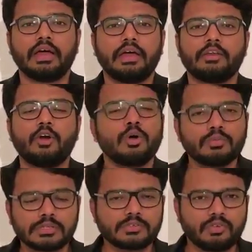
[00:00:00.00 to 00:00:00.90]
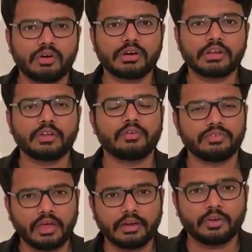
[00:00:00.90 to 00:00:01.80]
enormous quantity of
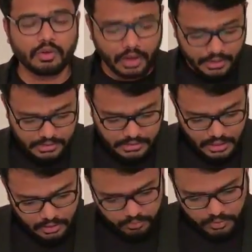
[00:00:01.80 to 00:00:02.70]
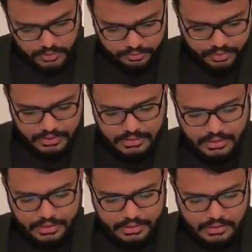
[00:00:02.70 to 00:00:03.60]
cytokines, which further
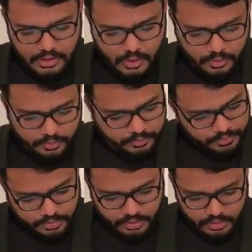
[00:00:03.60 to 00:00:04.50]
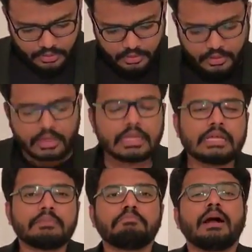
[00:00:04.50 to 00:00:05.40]
leads to
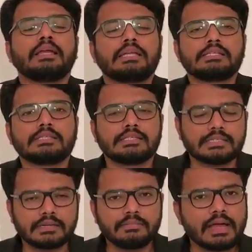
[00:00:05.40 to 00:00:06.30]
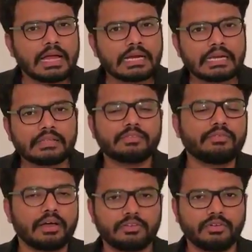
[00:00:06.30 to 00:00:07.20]
multi-system
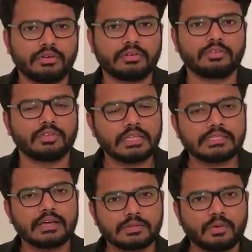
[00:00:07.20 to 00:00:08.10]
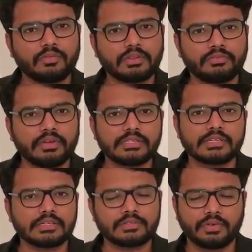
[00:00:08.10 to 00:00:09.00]
dysfunction. So these are some of the
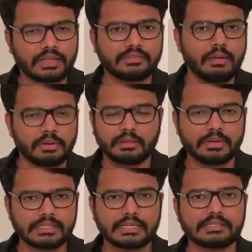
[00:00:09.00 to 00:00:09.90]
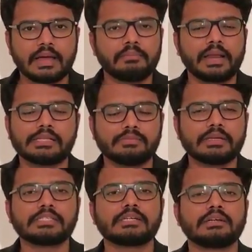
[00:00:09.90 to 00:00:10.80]
features. For example, the best example I've
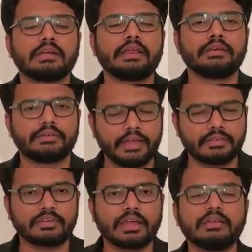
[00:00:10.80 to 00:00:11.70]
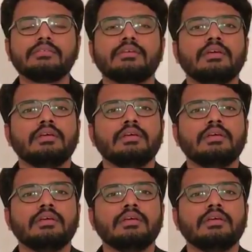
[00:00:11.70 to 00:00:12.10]
mentioned in text is